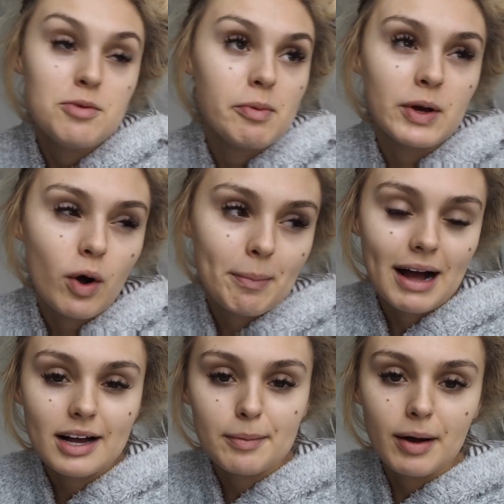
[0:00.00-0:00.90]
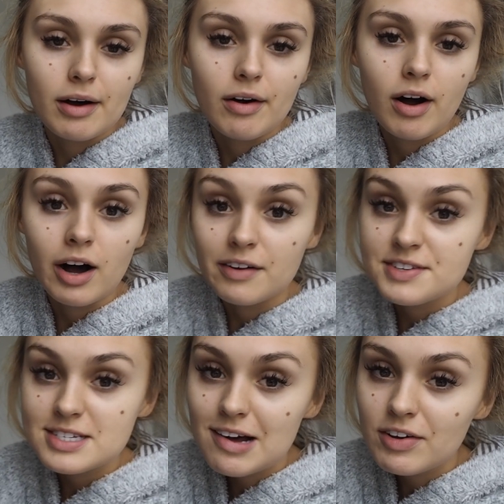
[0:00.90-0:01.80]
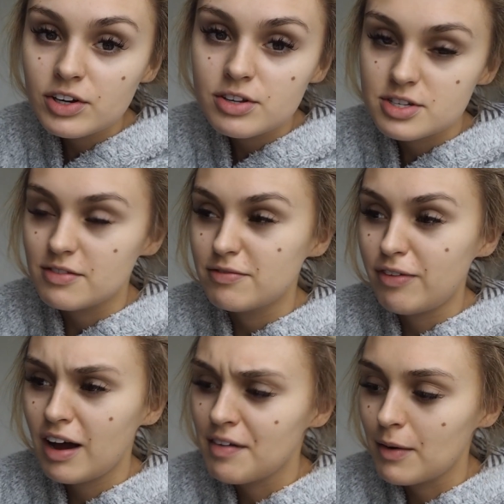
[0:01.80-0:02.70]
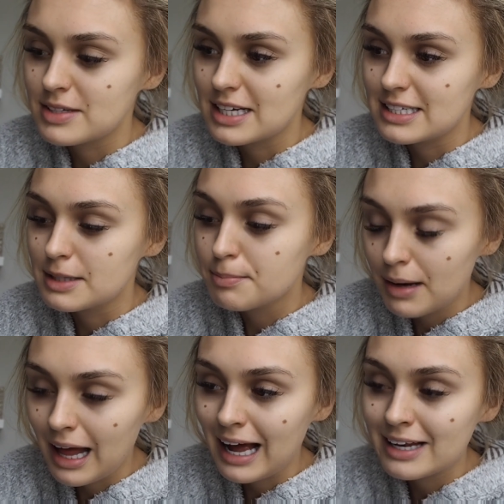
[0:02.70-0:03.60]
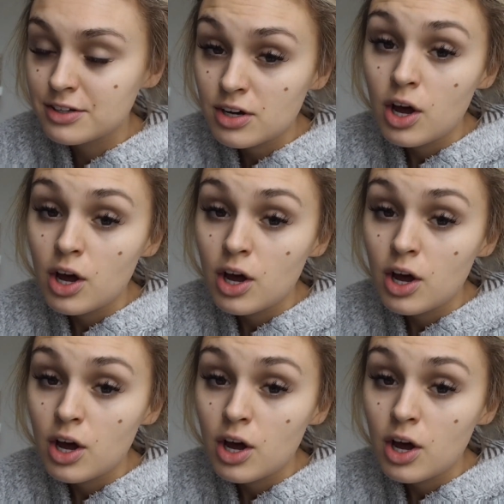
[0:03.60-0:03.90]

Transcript: We got back about half seven, so five hours later than planned,